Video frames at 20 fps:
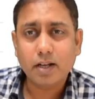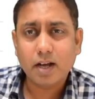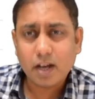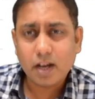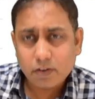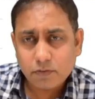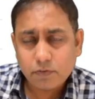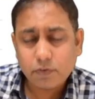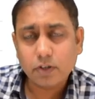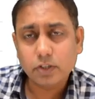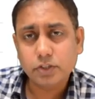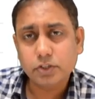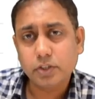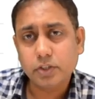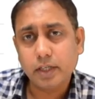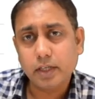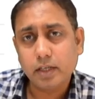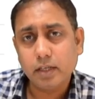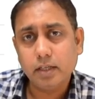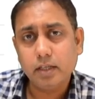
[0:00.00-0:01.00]

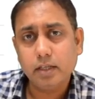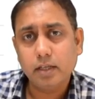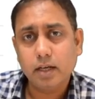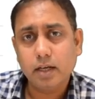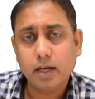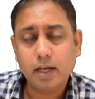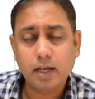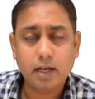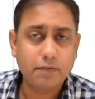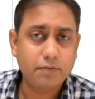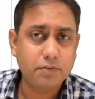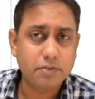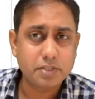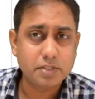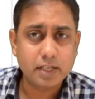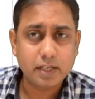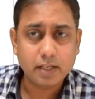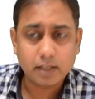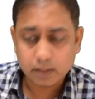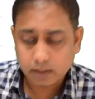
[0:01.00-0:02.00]
unfortunately, I have to
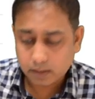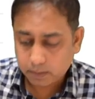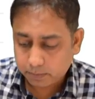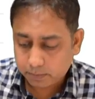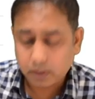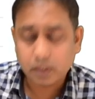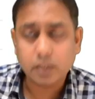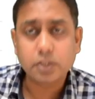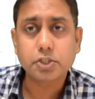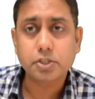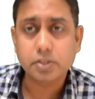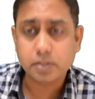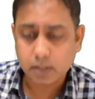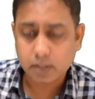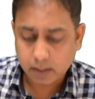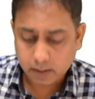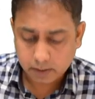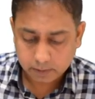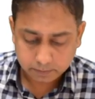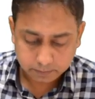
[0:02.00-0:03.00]
say, the predictions
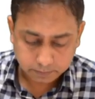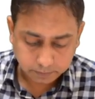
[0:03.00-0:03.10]
are.